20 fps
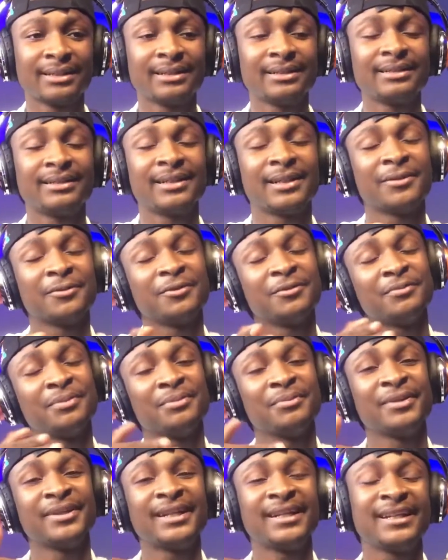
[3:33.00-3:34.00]
there would be
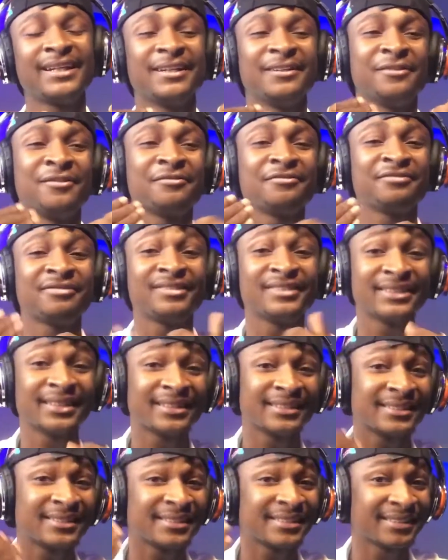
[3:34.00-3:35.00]
more than enough
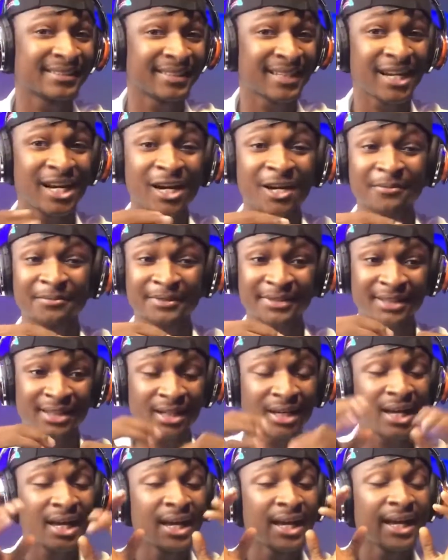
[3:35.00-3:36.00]
reasons to doubt there.
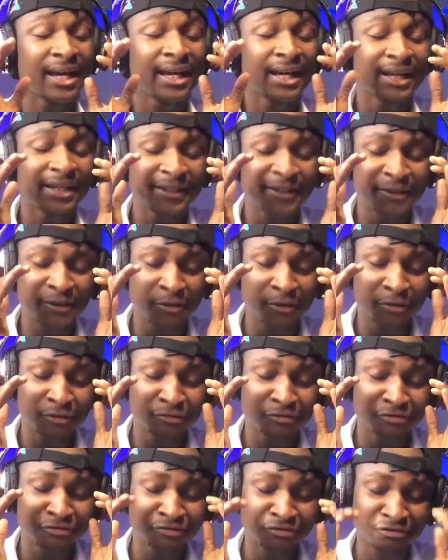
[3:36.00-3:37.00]
Your
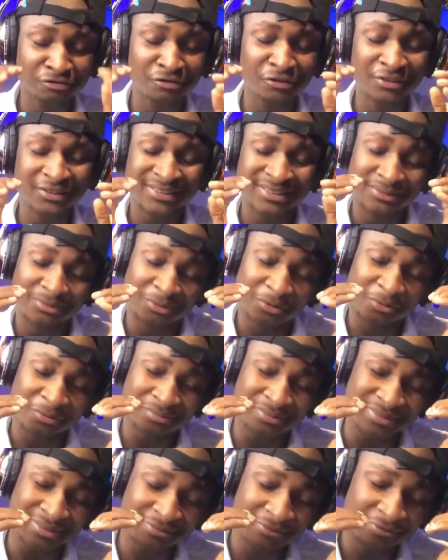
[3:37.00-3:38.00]
trust will
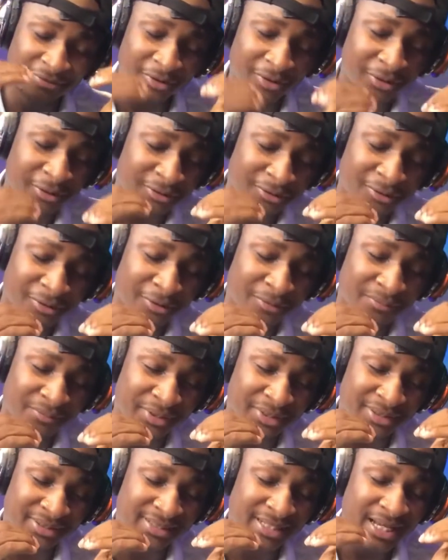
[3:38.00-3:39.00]
be fucked up,
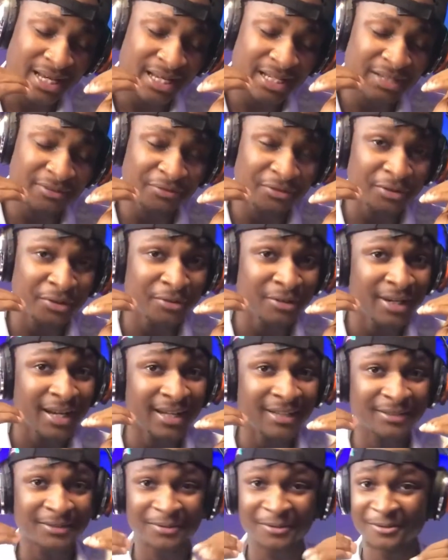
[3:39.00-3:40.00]
because if you
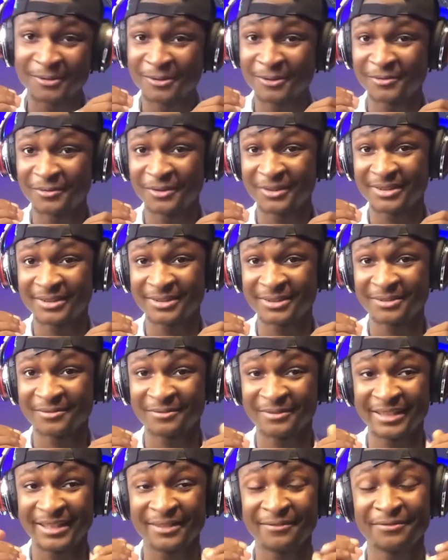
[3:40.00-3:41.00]
guys don't love yourself,
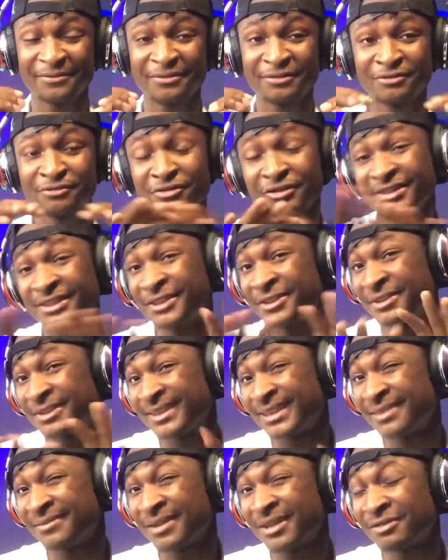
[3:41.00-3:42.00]
if trust issues
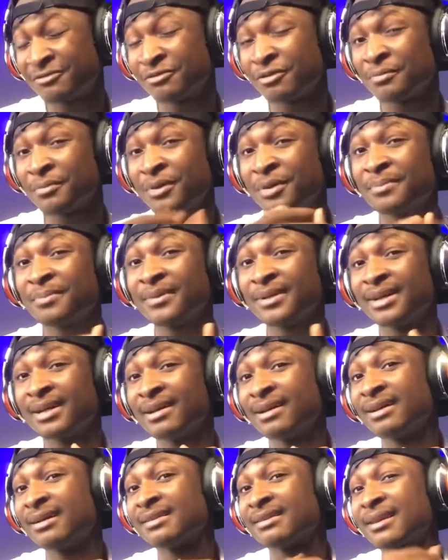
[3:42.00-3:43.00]
never crop up,
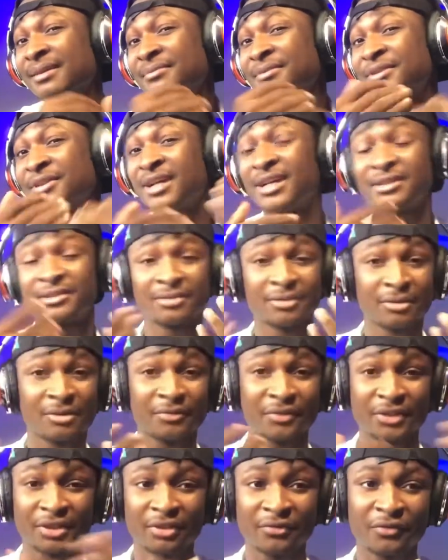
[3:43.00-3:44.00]
that means you guys don't love
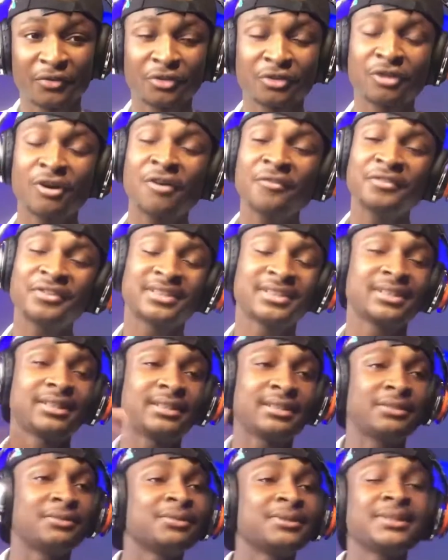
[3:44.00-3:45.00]
yourself. Because obviously
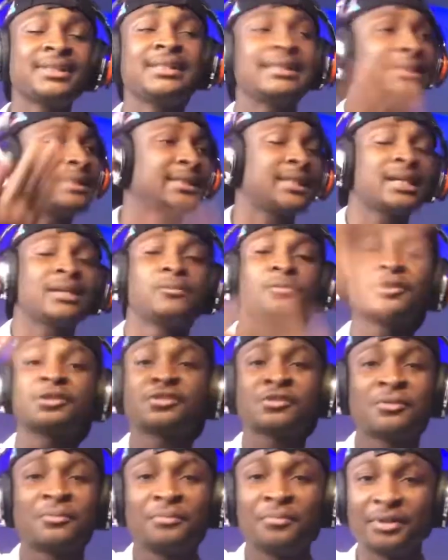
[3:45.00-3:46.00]
you see this girl with
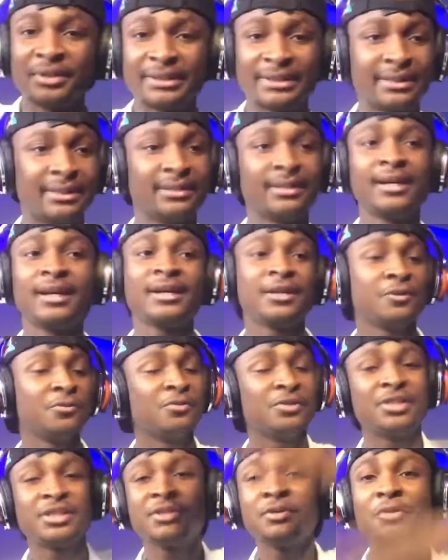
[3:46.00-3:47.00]
somebody, you
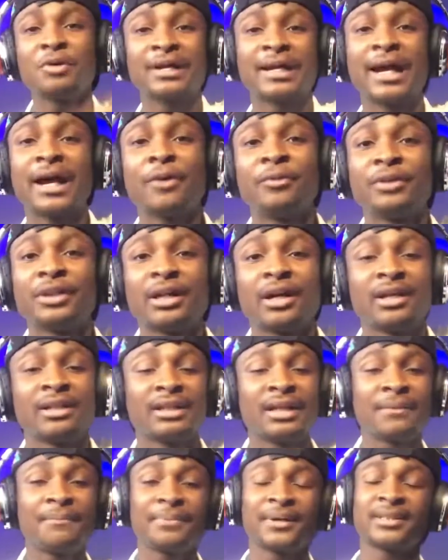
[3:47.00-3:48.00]
see your guy with
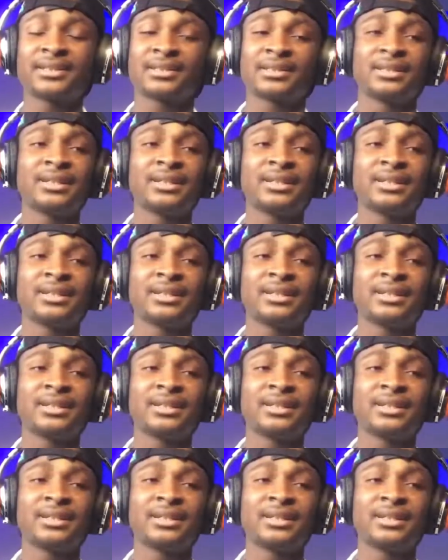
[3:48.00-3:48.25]
another person.